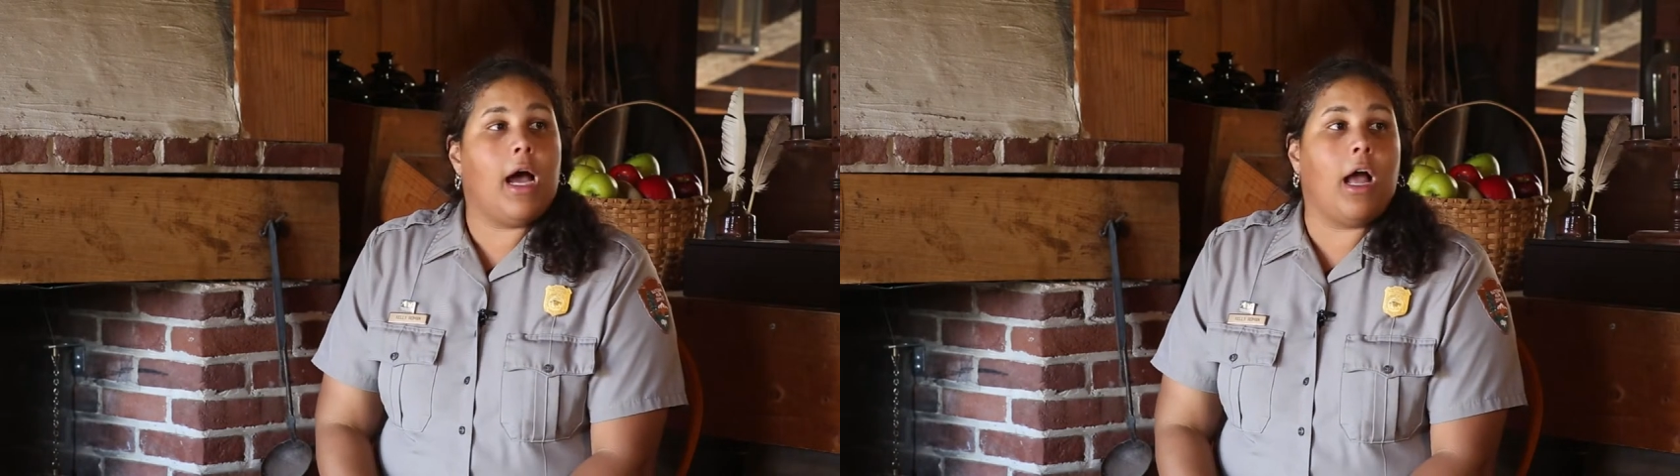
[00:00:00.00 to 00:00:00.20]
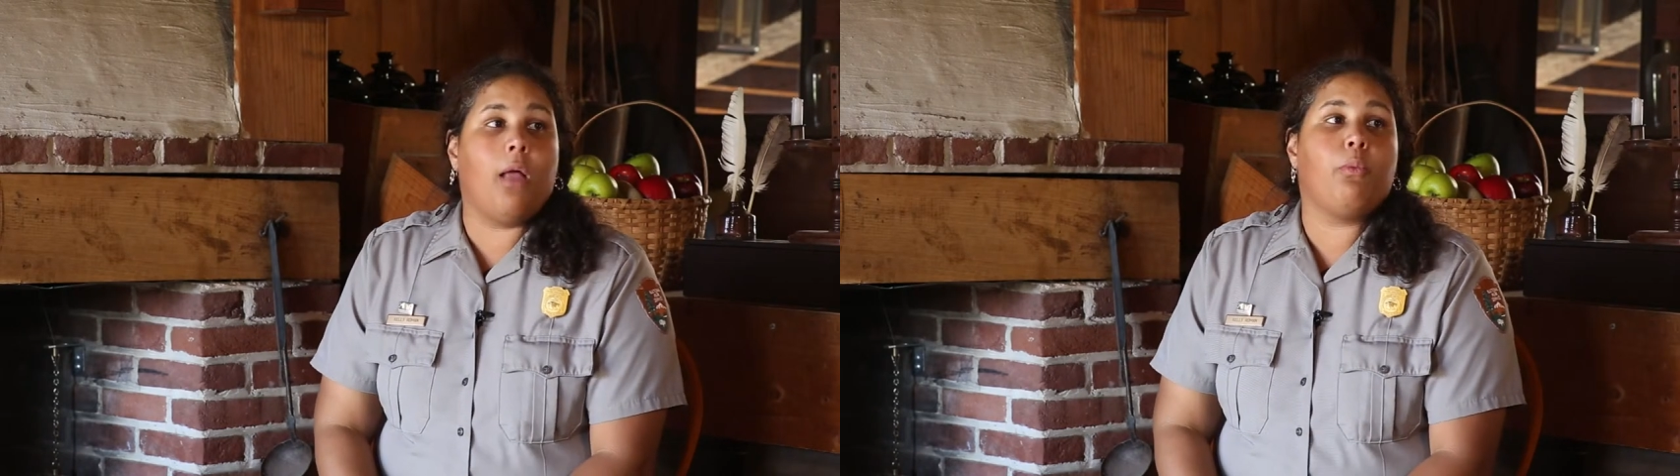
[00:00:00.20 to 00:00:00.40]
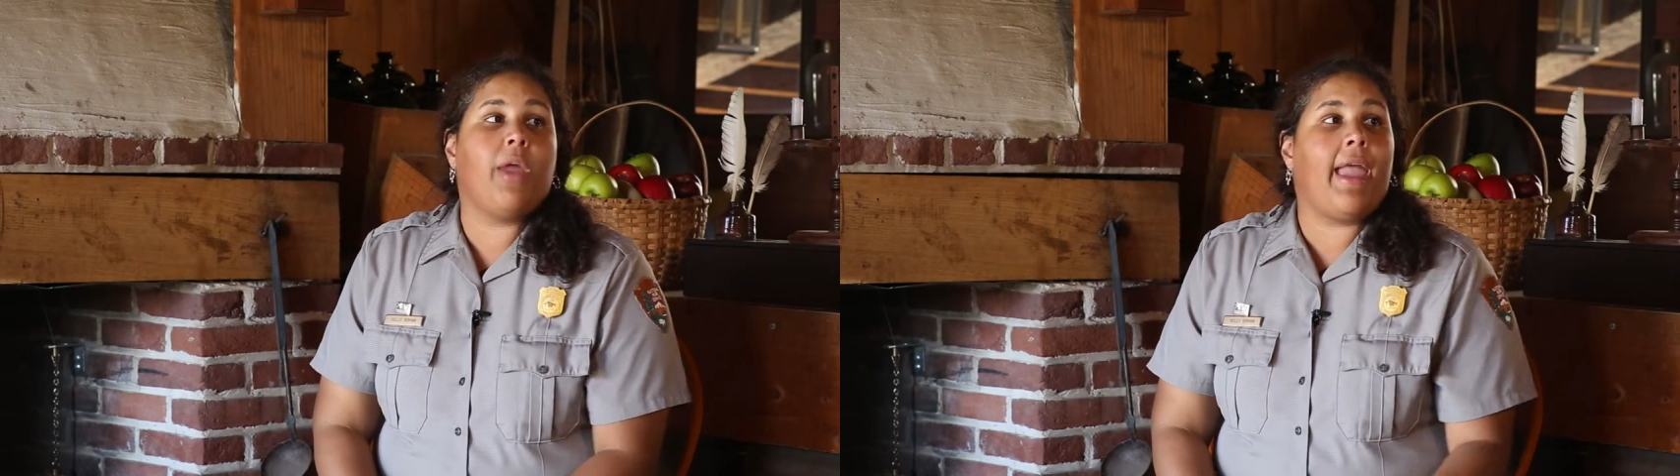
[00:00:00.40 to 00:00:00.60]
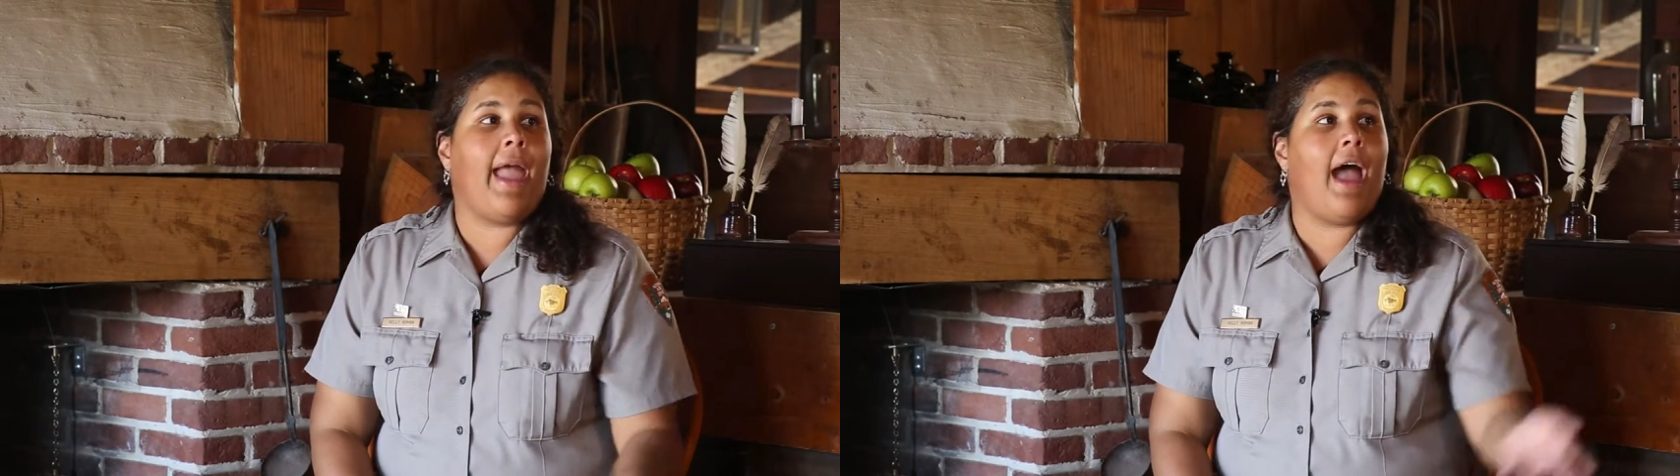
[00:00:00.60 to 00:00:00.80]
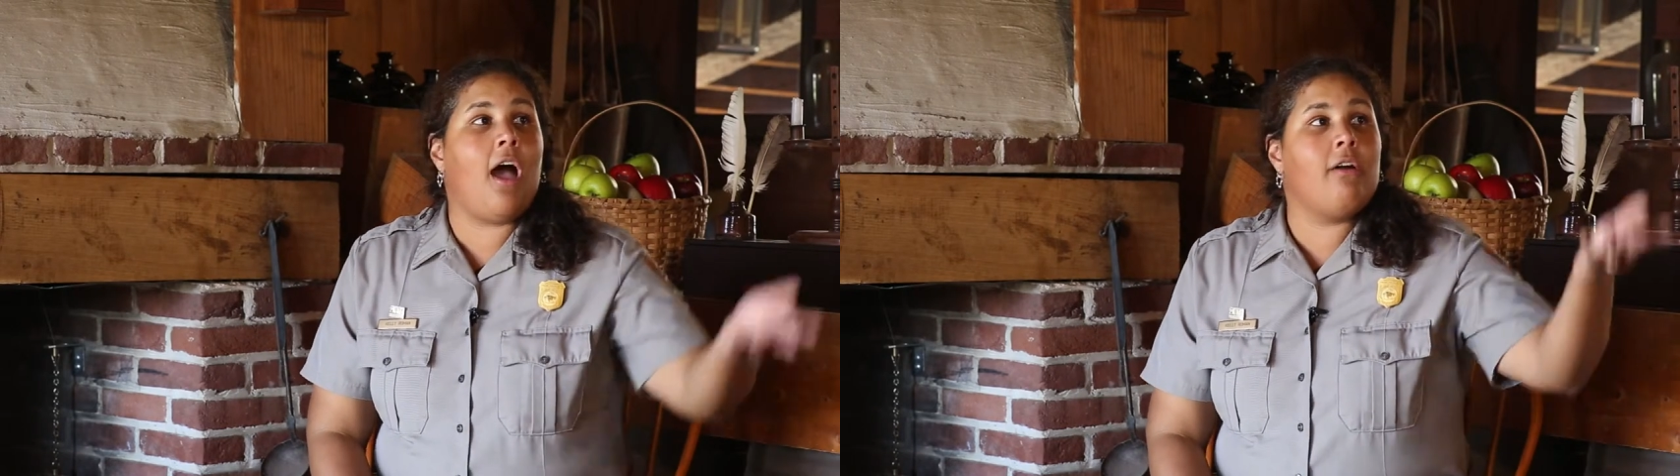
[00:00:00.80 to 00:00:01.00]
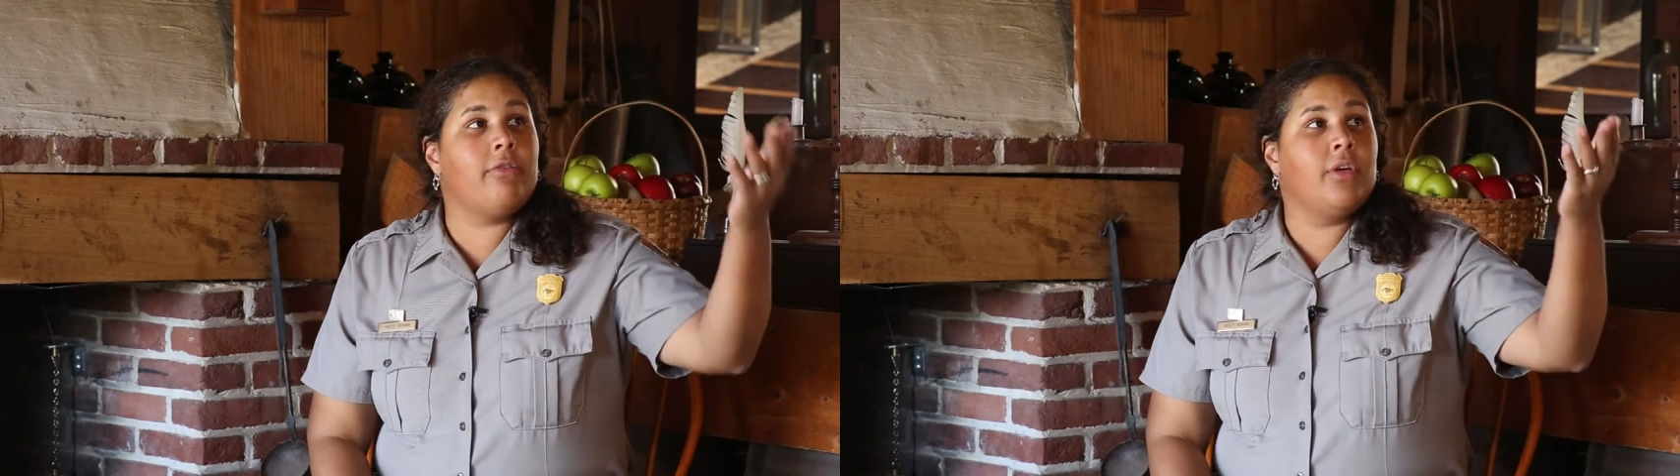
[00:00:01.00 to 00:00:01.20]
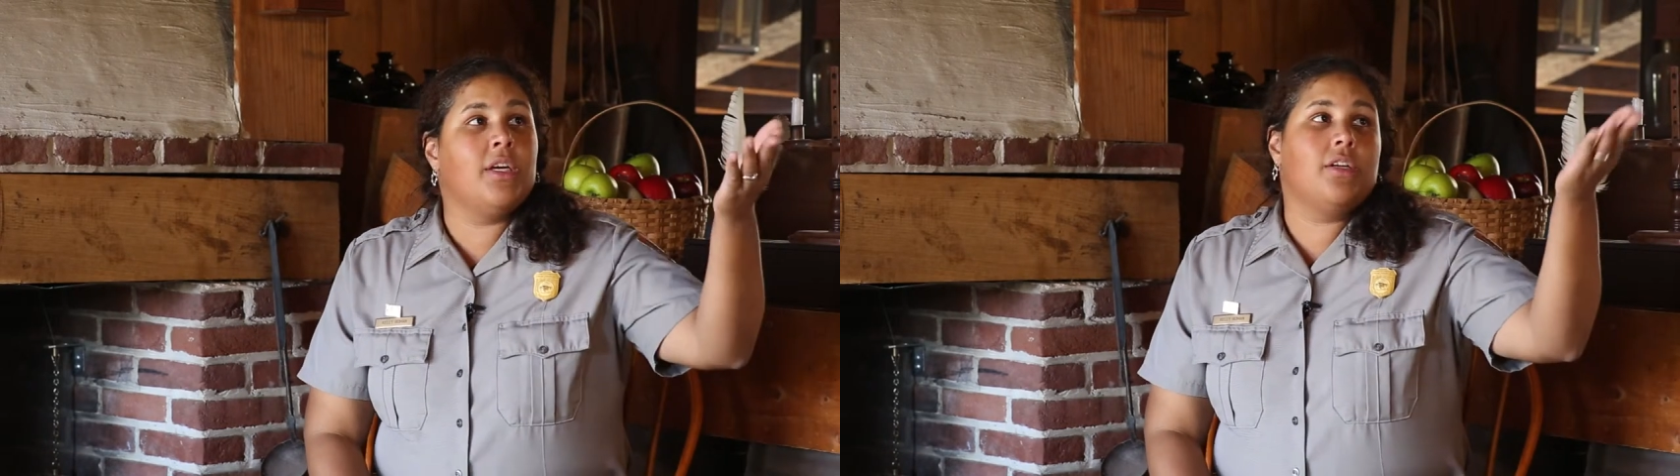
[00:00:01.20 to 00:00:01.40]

Um, we have